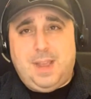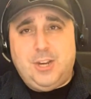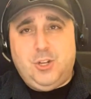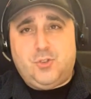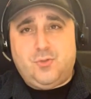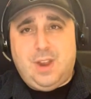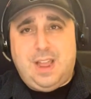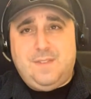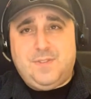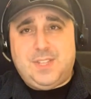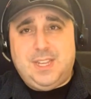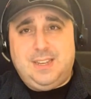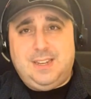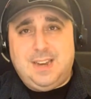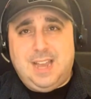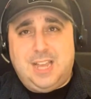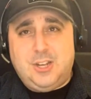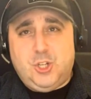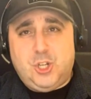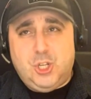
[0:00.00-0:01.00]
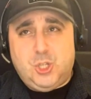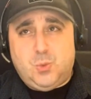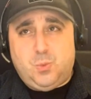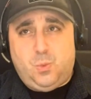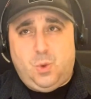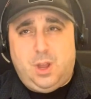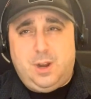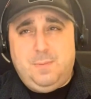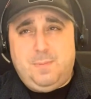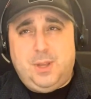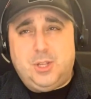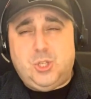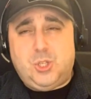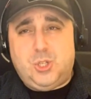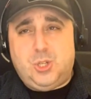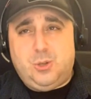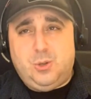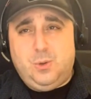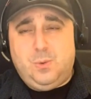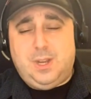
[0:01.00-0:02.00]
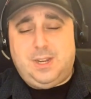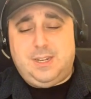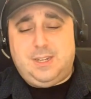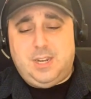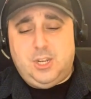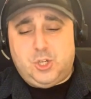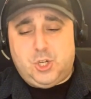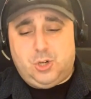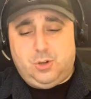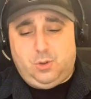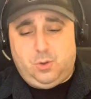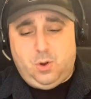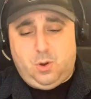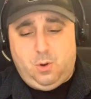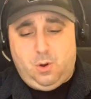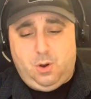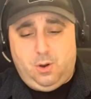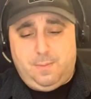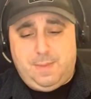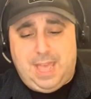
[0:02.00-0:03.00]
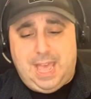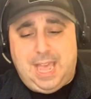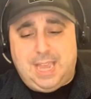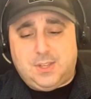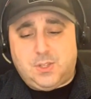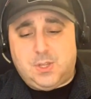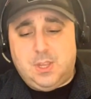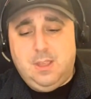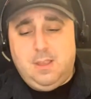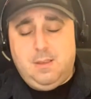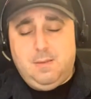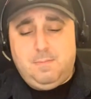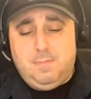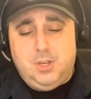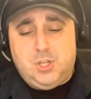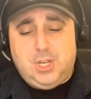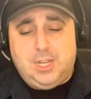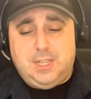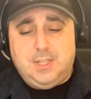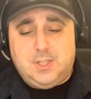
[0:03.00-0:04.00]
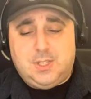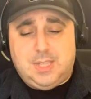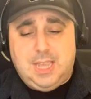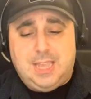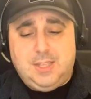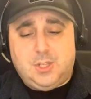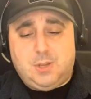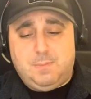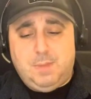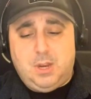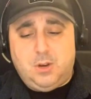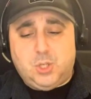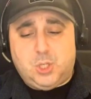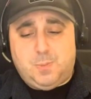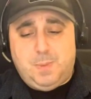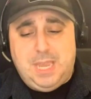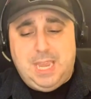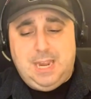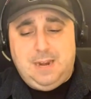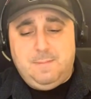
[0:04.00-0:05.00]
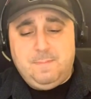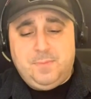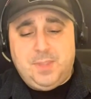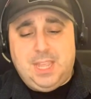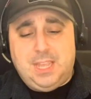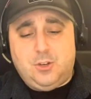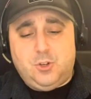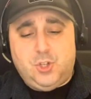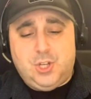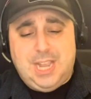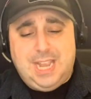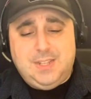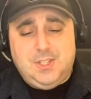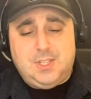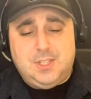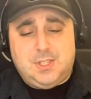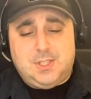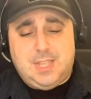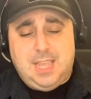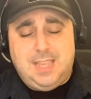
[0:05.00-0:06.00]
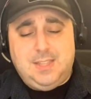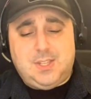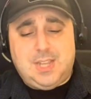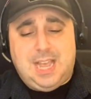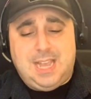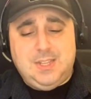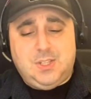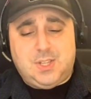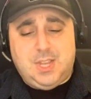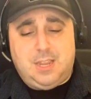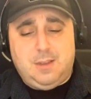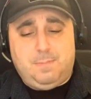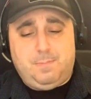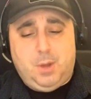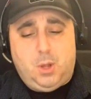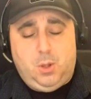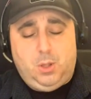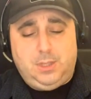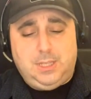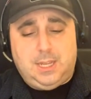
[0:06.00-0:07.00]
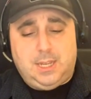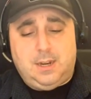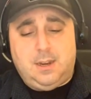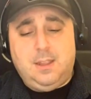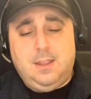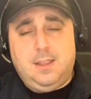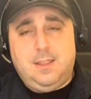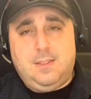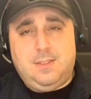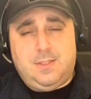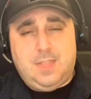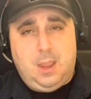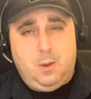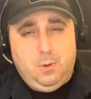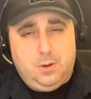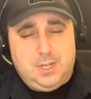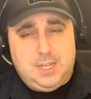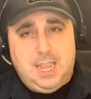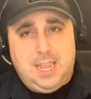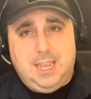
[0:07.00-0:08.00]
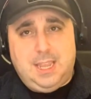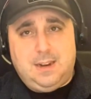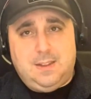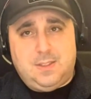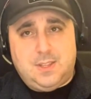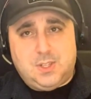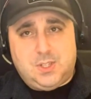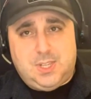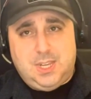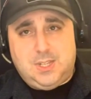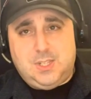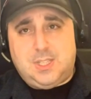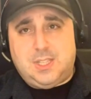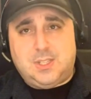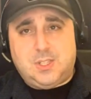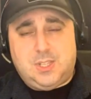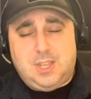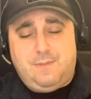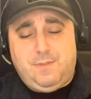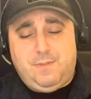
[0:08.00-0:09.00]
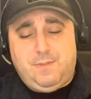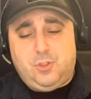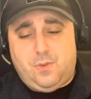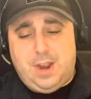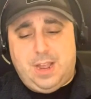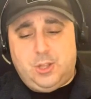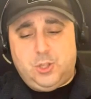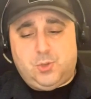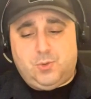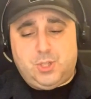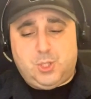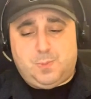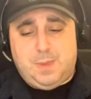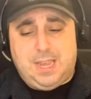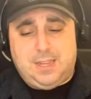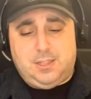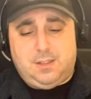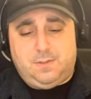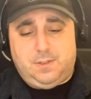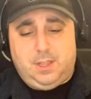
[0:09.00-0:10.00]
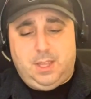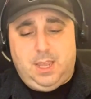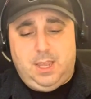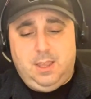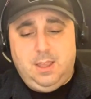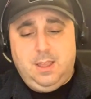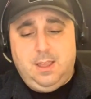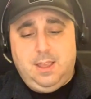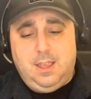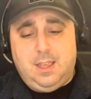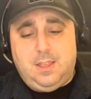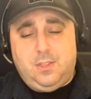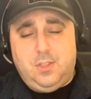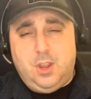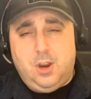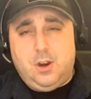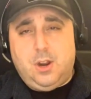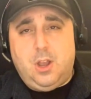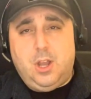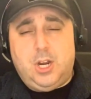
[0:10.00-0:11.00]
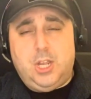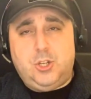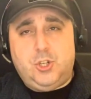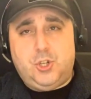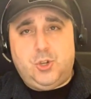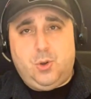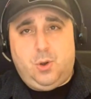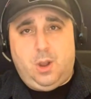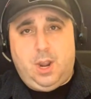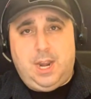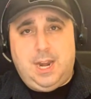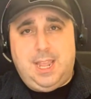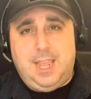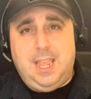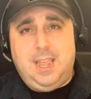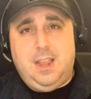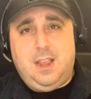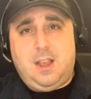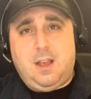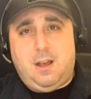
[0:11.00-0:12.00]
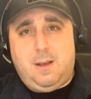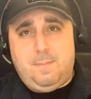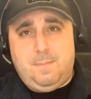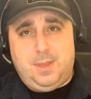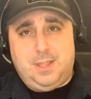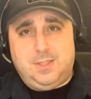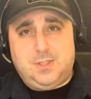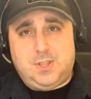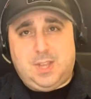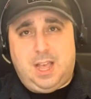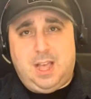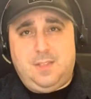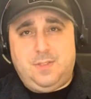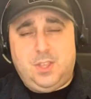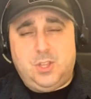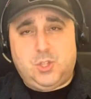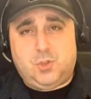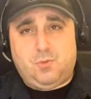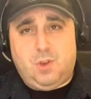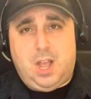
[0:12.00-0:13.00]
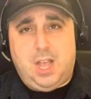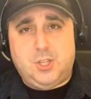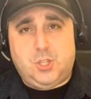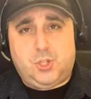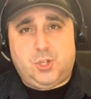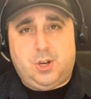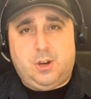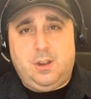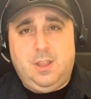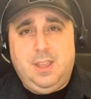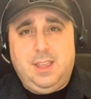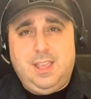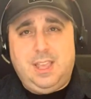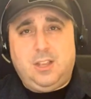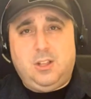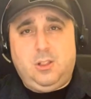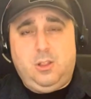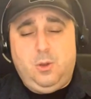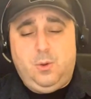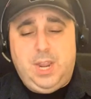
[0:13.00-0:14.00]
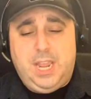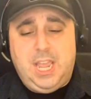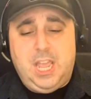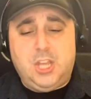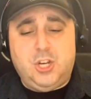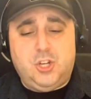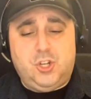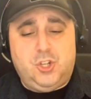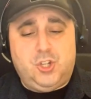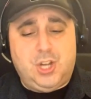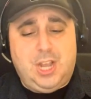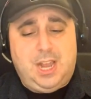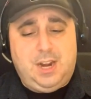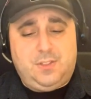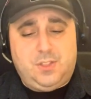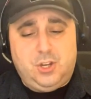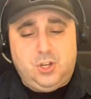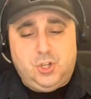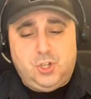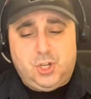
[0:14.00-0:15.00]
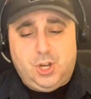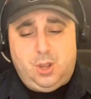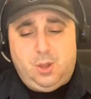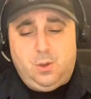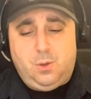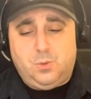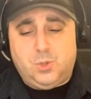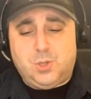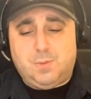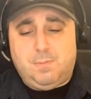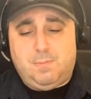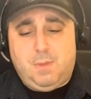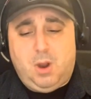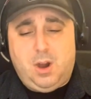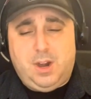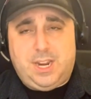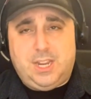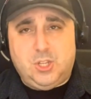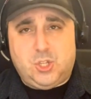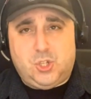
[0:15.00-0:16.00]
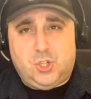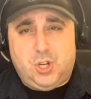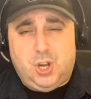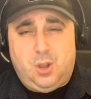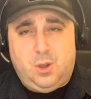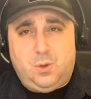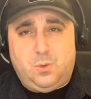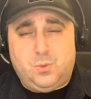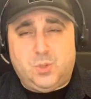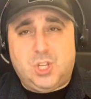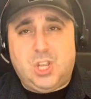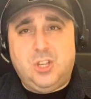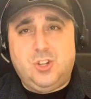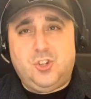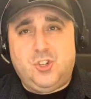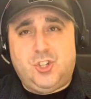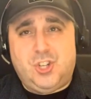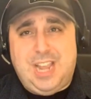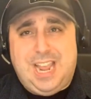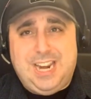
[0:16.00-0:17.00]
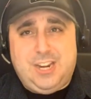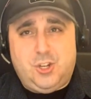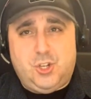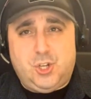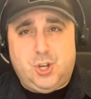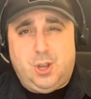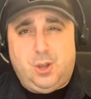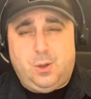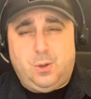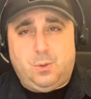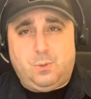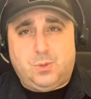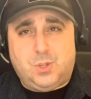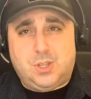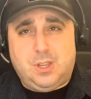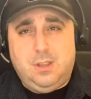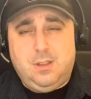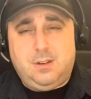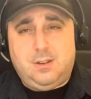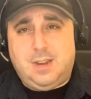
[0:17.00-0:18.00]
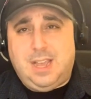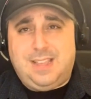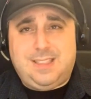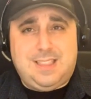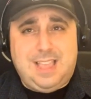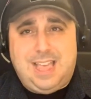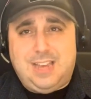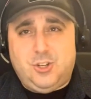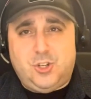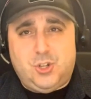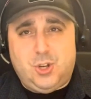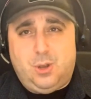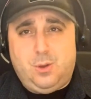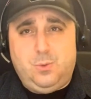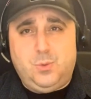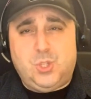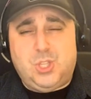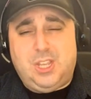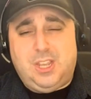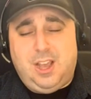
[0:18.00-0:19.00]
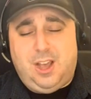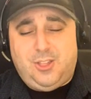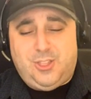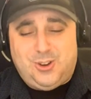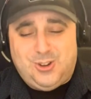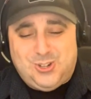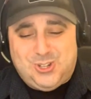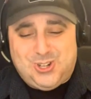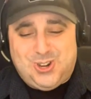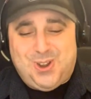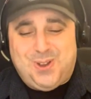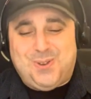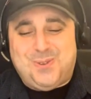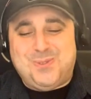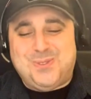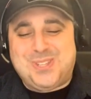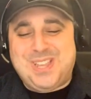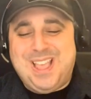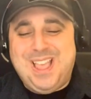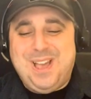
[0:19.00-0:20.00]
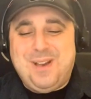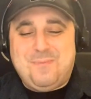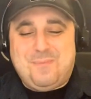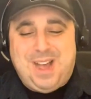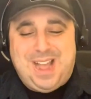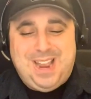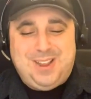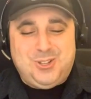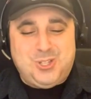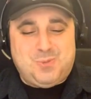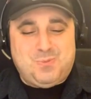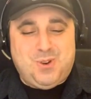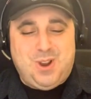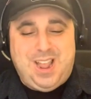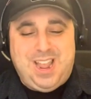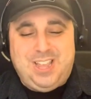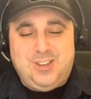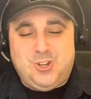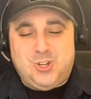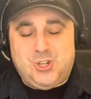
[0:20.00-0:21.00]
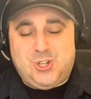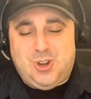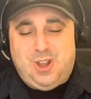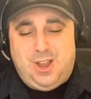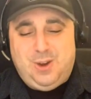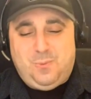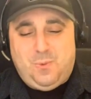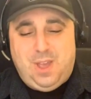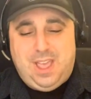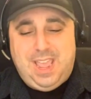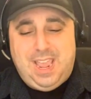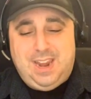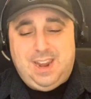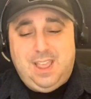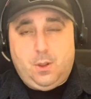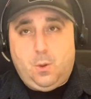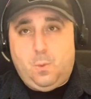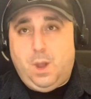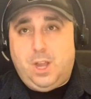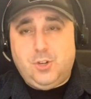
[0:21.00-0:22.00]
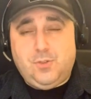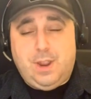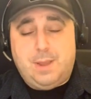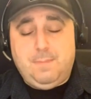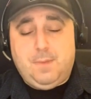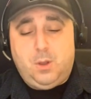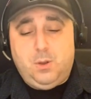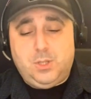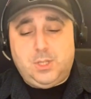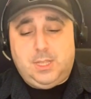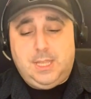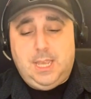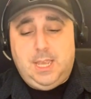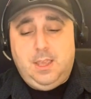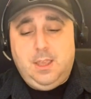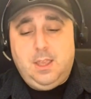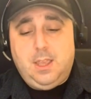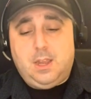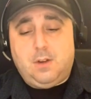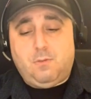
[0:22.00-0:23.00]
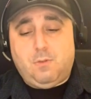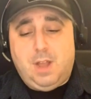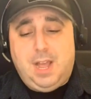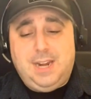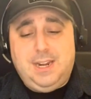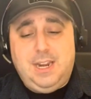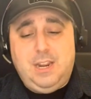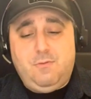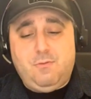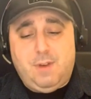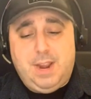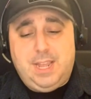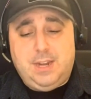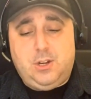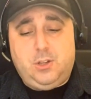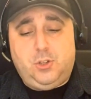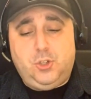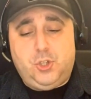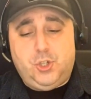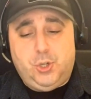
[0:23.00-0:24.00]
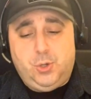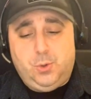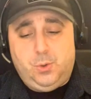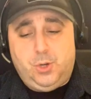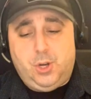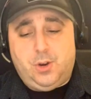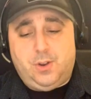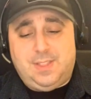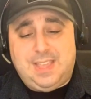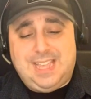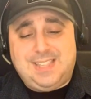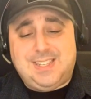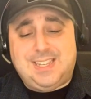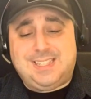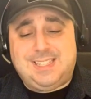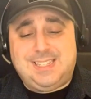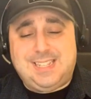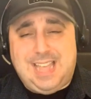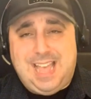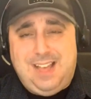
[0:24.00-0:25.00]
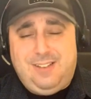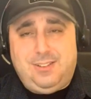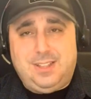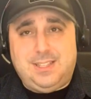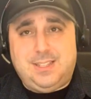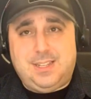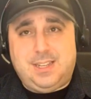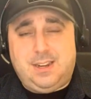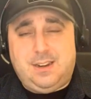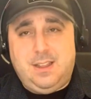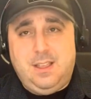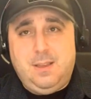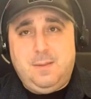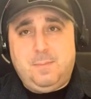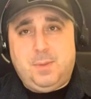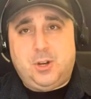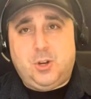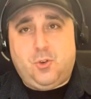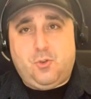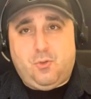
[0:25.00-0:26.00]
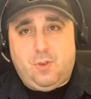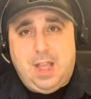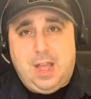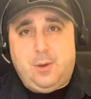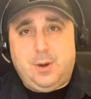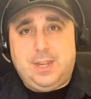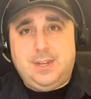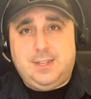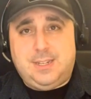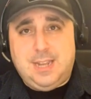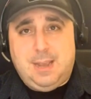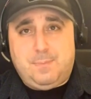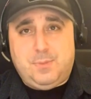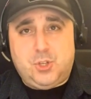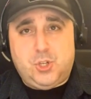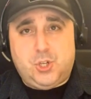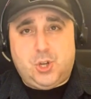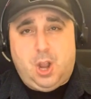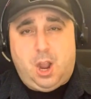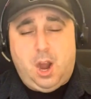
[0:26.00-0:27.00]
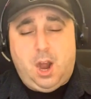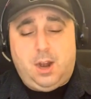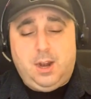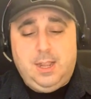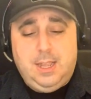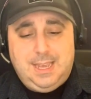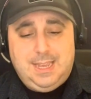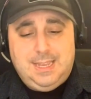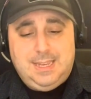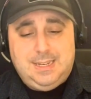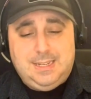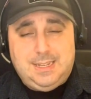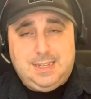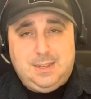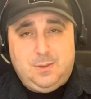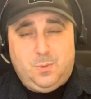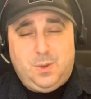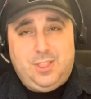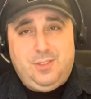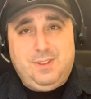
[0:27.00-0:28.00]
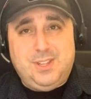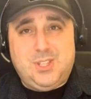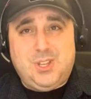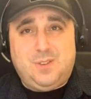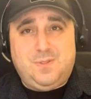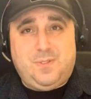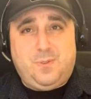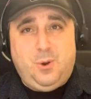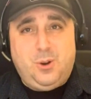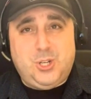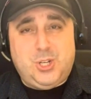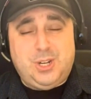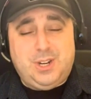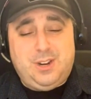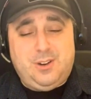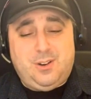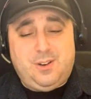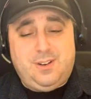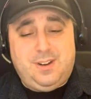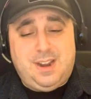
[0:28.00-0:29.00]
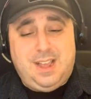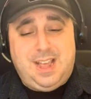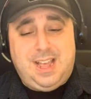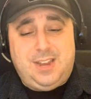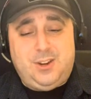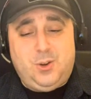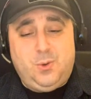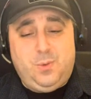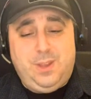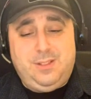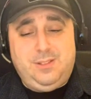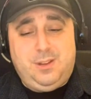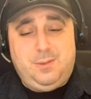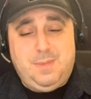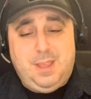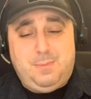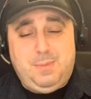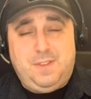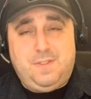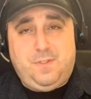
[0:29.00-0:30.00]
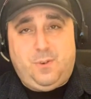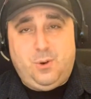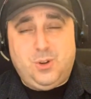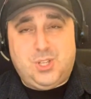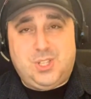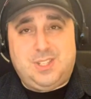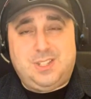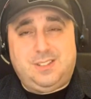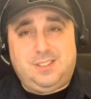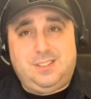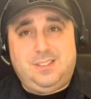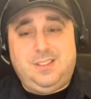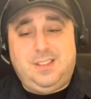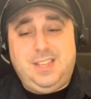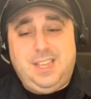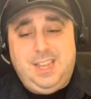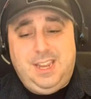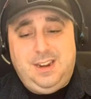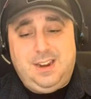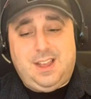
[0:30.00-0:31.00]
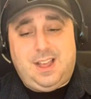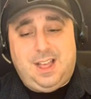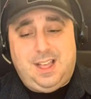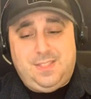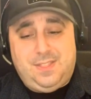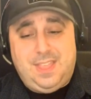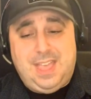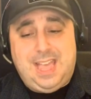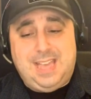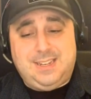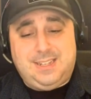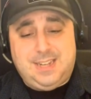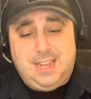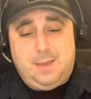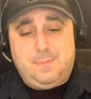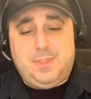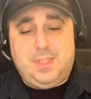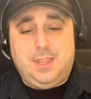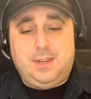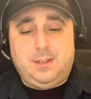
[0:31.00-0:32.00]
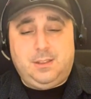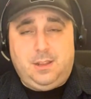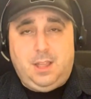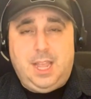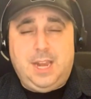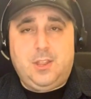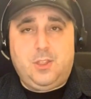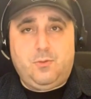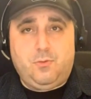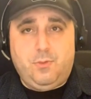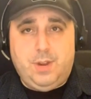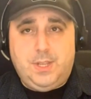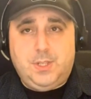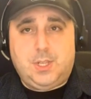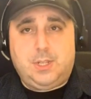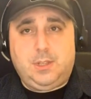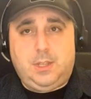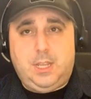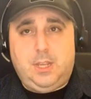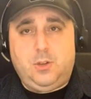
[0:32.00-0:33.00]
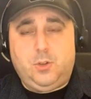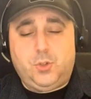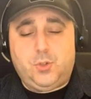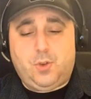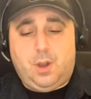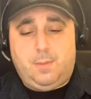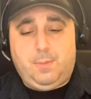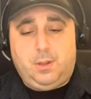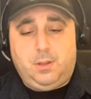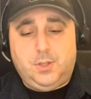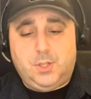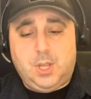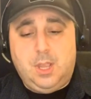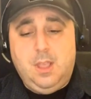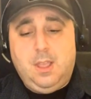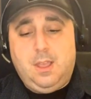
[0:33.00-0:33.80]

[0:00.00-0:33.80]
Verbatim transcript: by drafting not just one, but two additional cornerbacks, Michigan State's Ameer Speed and Jackson State's Isaiah Bolden. They were taken in the sixth and seventh rounds, respectively, and they're going to join incumbents on this roster, including Jonathan Jones, Marcus Jones, Jack Jones, not that Jones, the other Jones, Myles Bryant, Shaun Wade, Quandre Mosley, and Rodney Randall Junior That's a talented but crowded depth chart. And whether it's unfortunate or not, New England may be forced to lean on that depth in light of the recent legal troubles